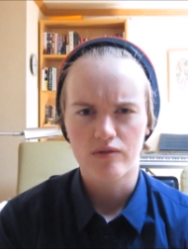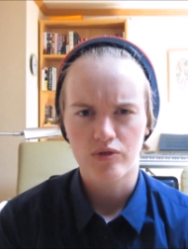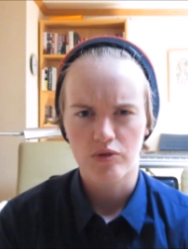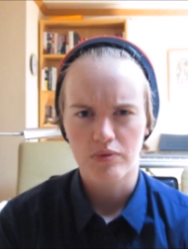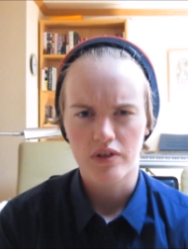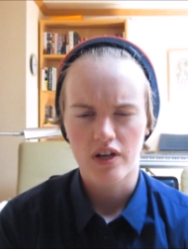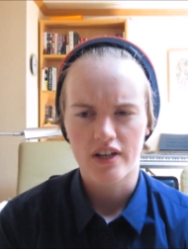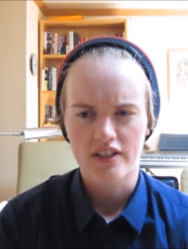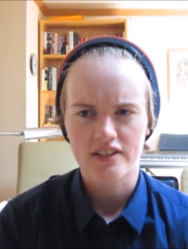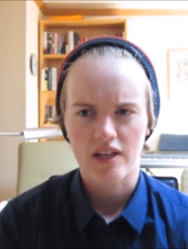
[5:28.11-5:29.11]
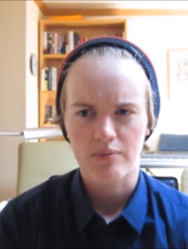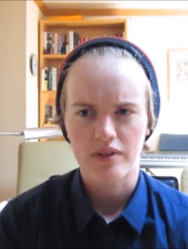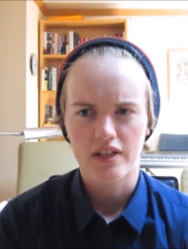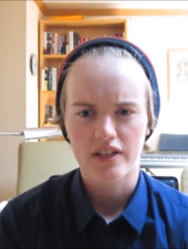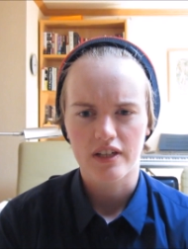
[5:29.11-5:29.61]
super
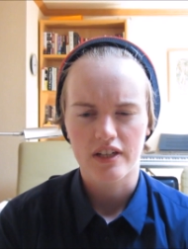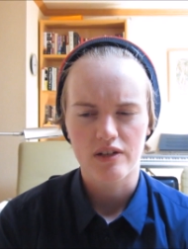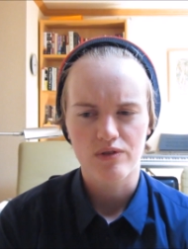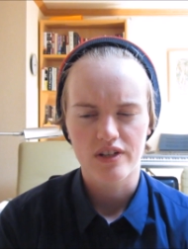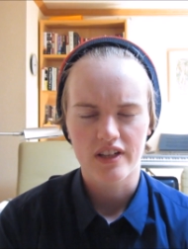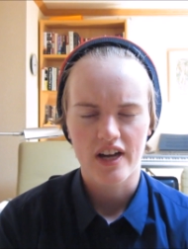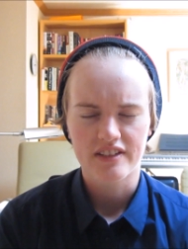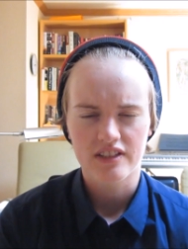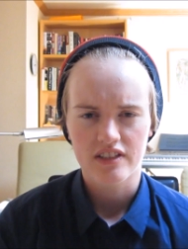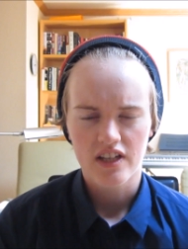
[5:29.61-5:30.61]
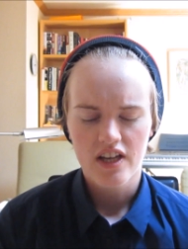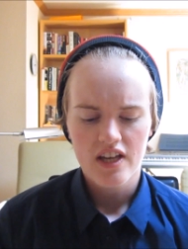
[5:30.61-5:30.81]
unaccepting and he realizes